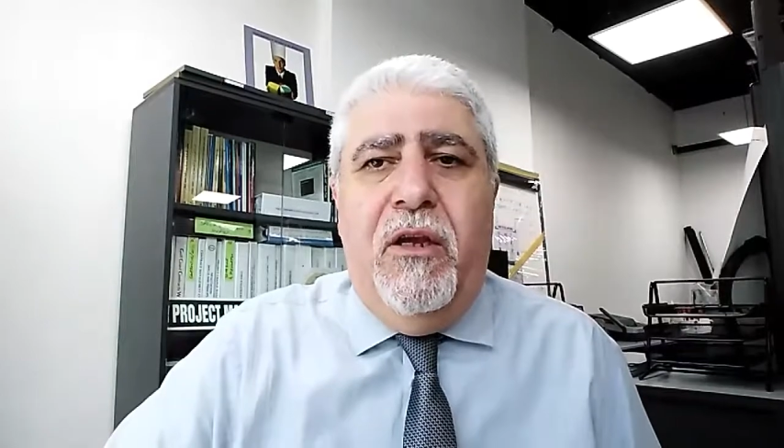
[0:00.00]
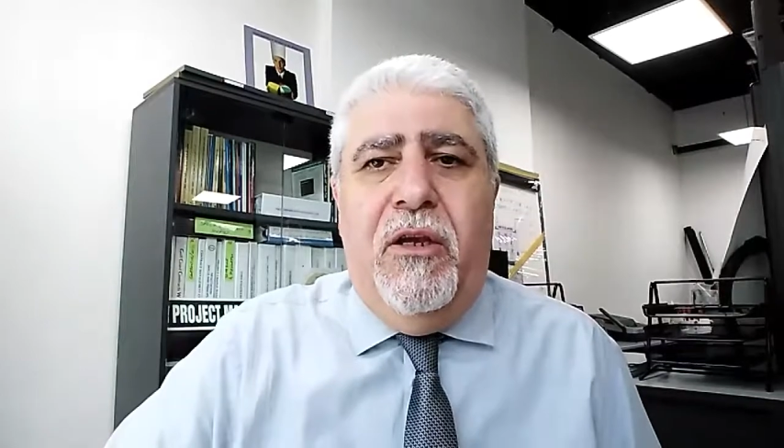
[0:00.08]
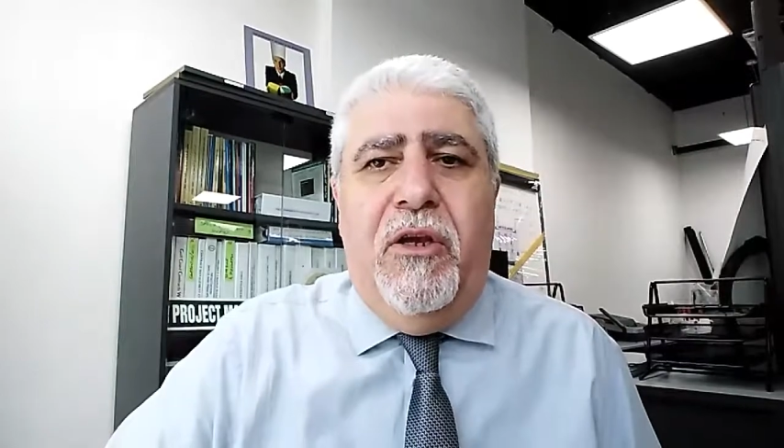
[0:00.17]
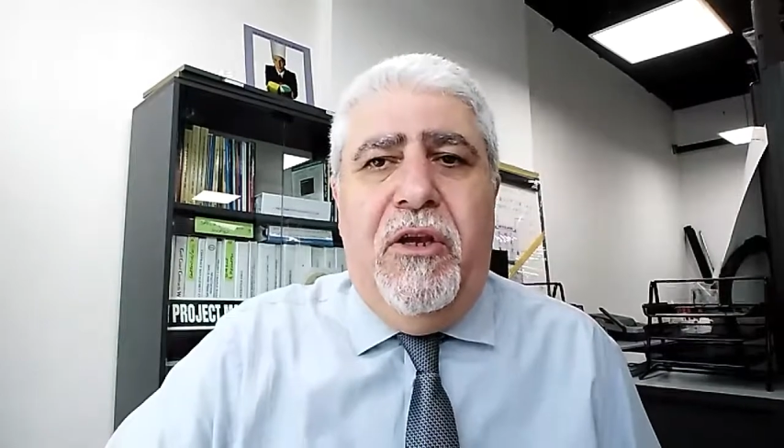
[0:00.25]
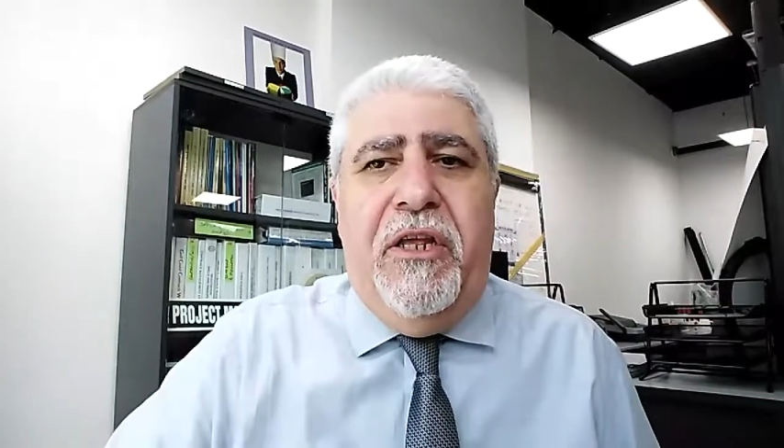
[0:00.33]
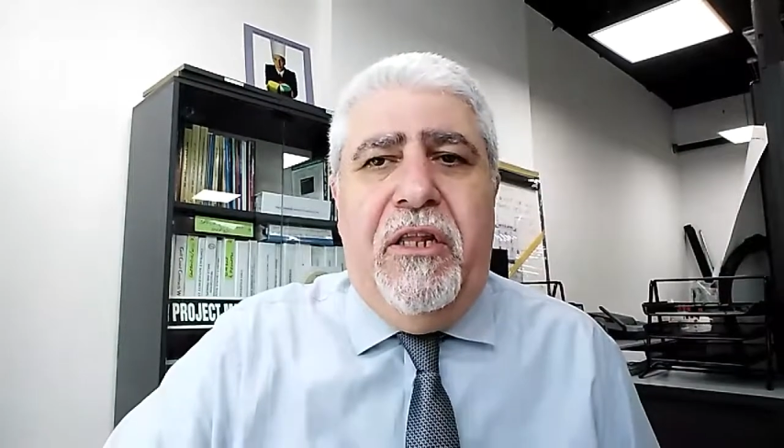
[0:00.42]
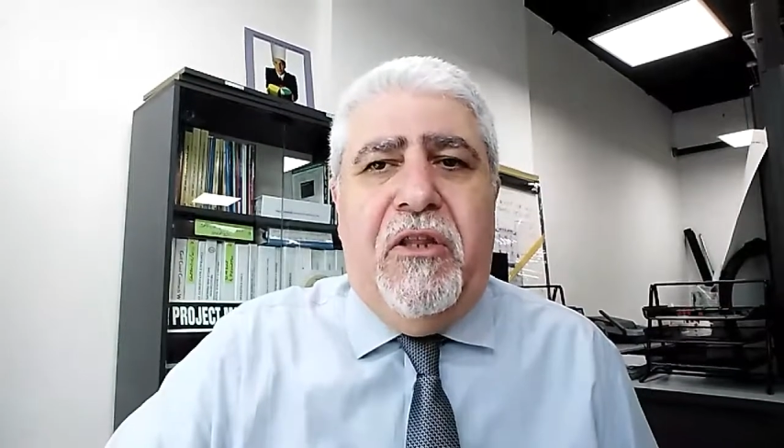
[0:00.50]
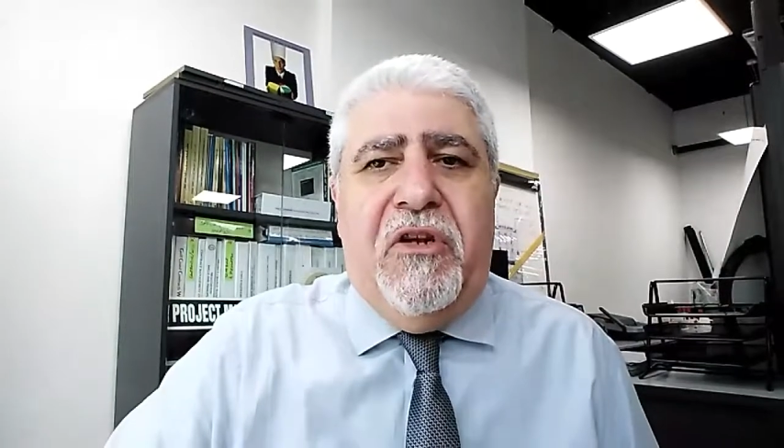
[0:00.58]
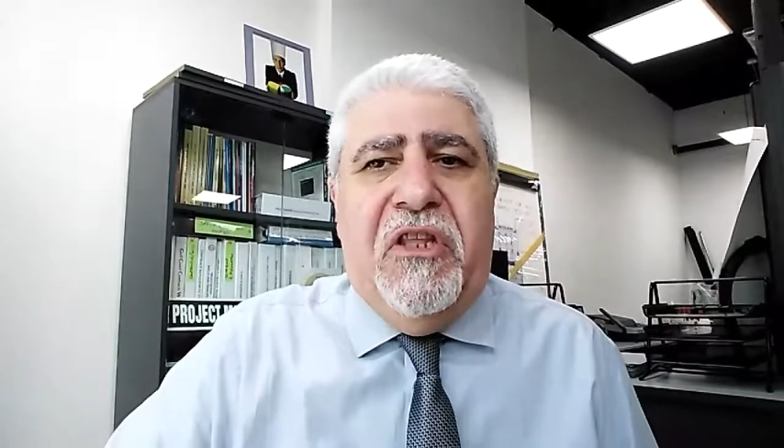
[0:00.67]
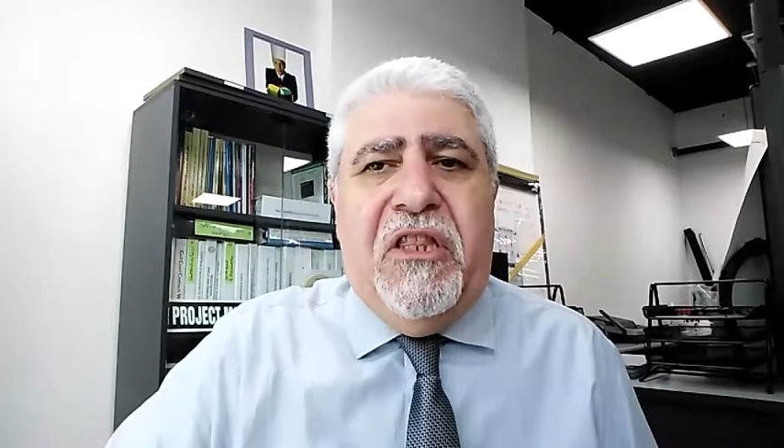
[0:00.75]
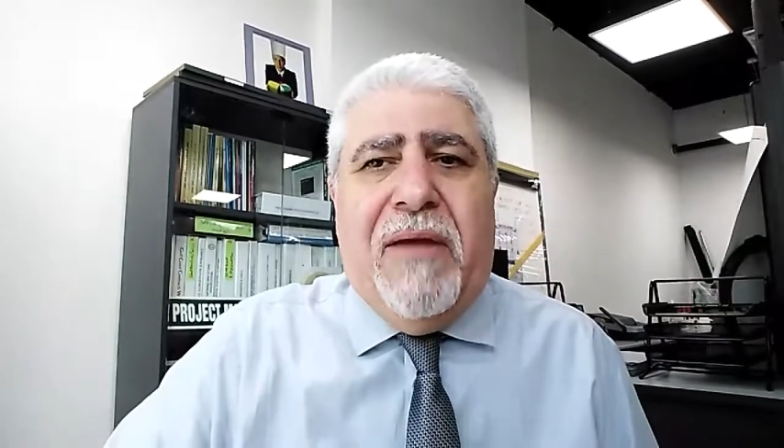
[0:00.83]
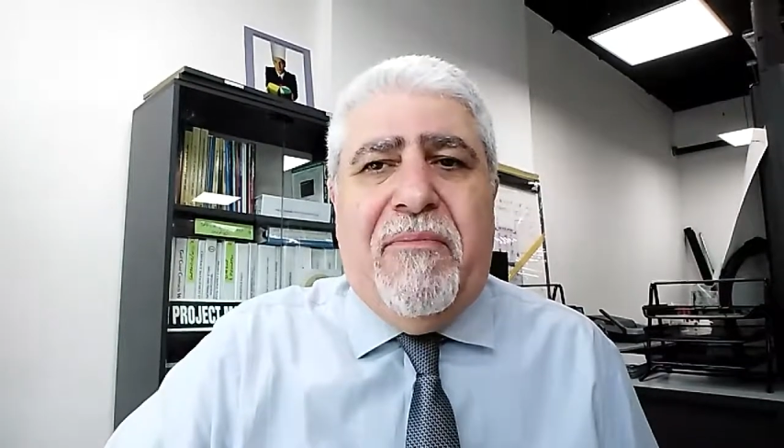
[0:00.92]
you need
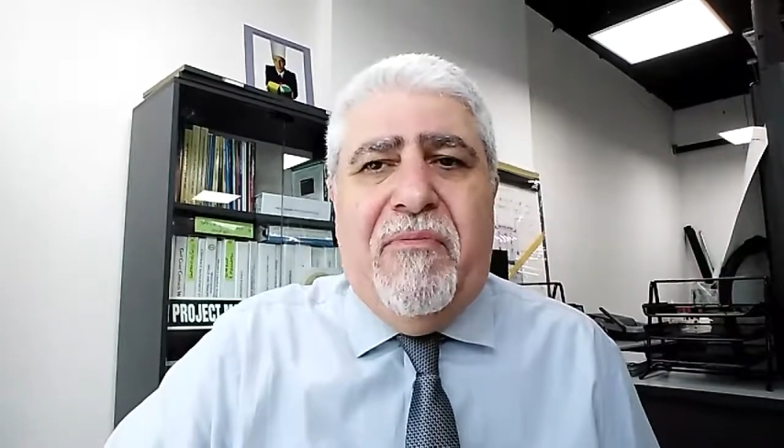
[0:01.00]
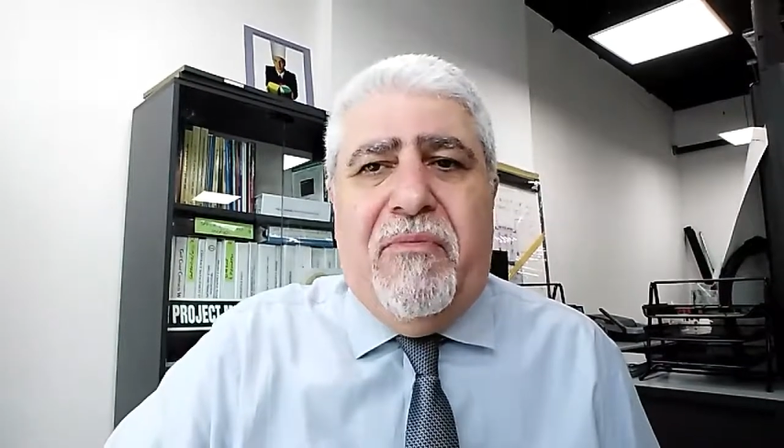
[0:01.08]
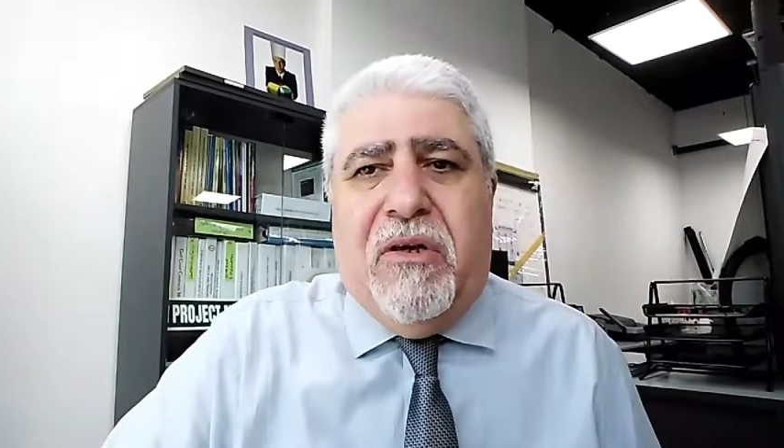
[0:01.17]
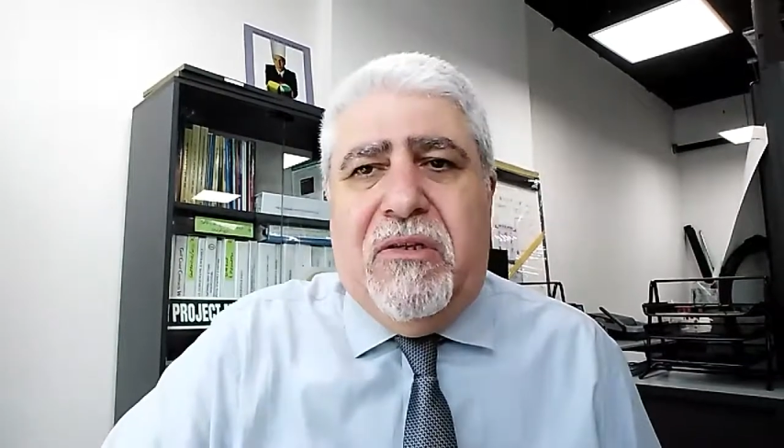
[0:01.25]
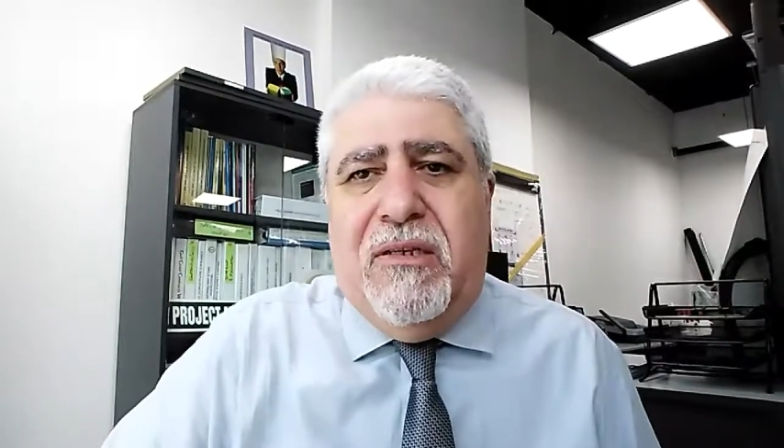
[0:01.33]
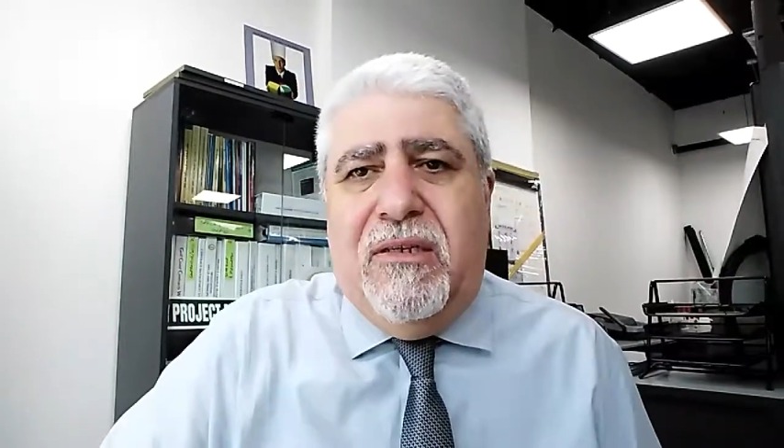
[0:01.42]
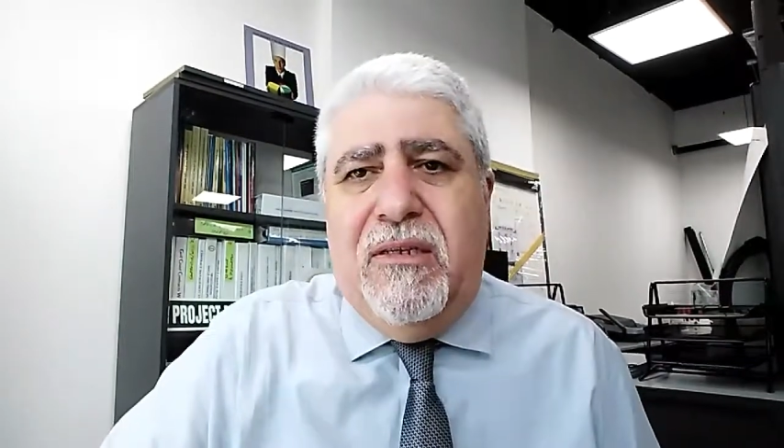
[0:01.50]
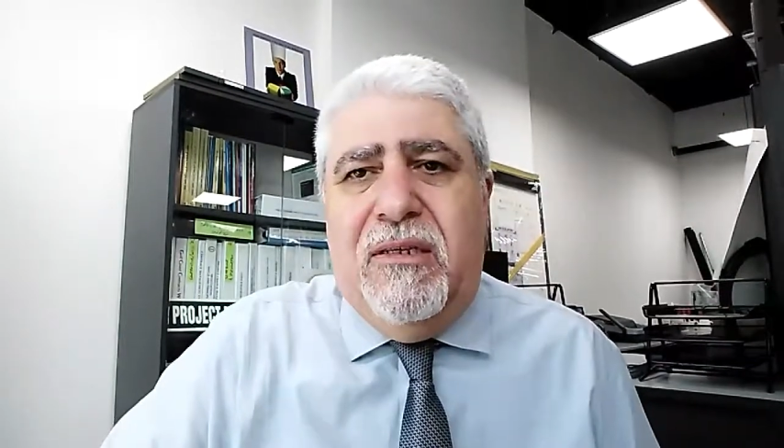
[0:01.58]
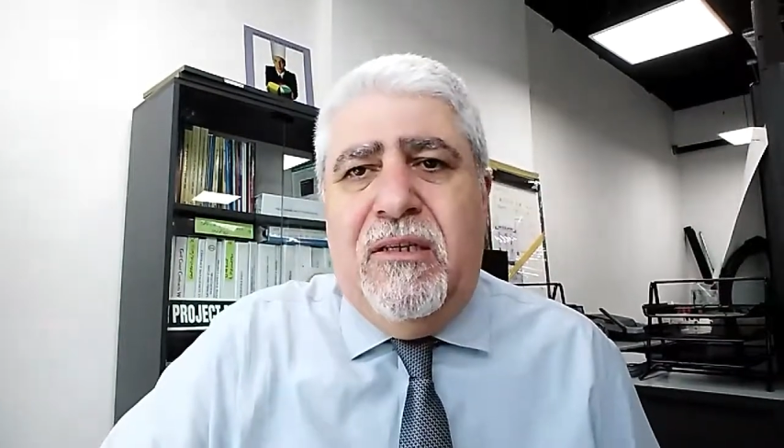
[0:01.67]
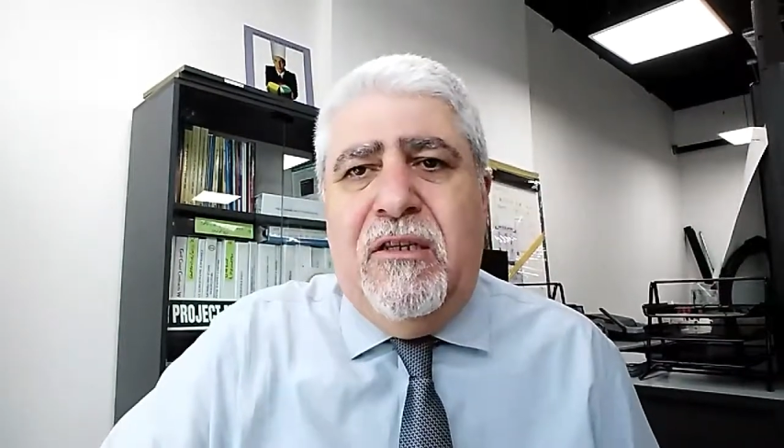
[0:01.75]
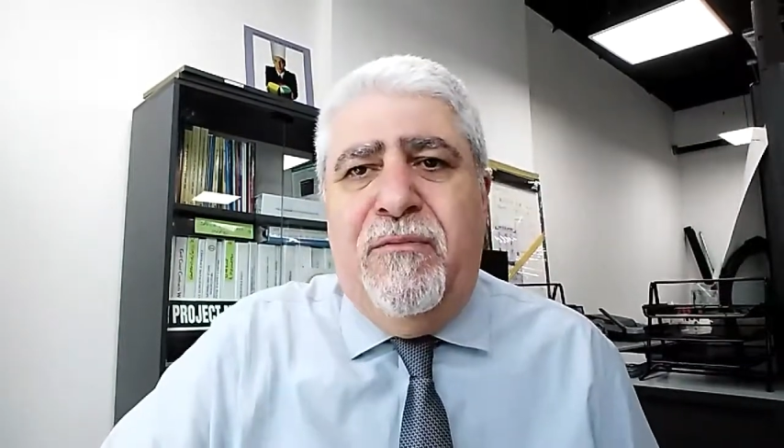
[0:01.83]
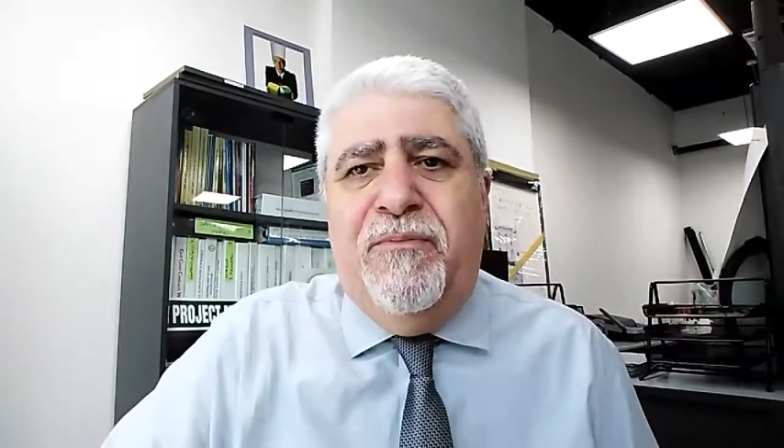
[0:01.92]
three type of
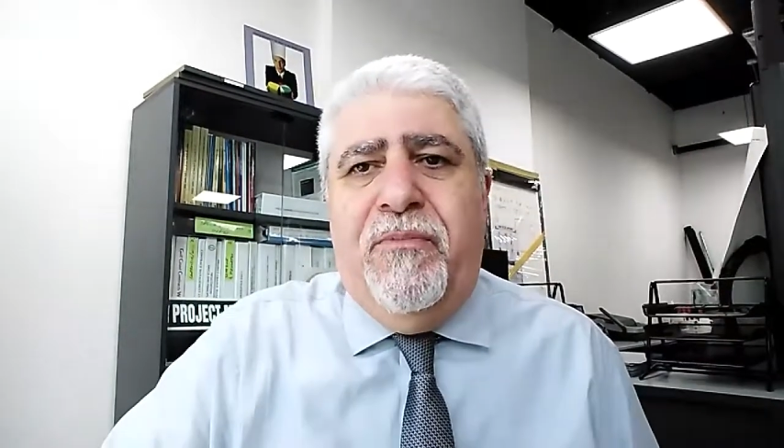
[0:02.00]
processes.